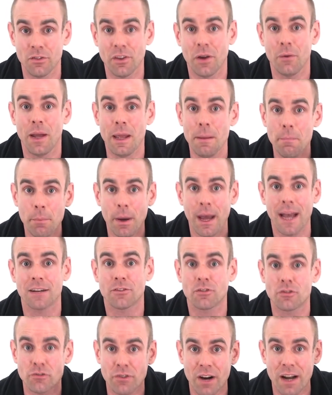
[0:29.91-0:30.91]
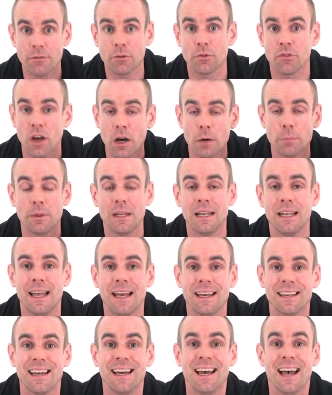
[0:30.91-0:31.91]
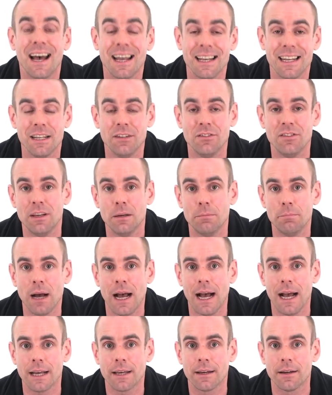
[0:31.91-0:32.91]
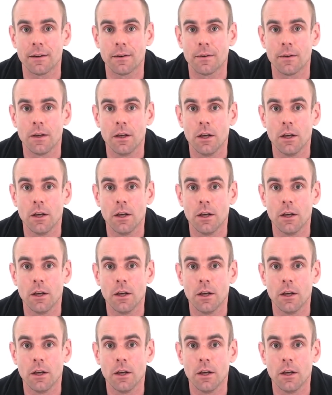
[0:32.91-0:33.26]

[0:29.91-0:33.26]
and so impact travels up your leg and into your back.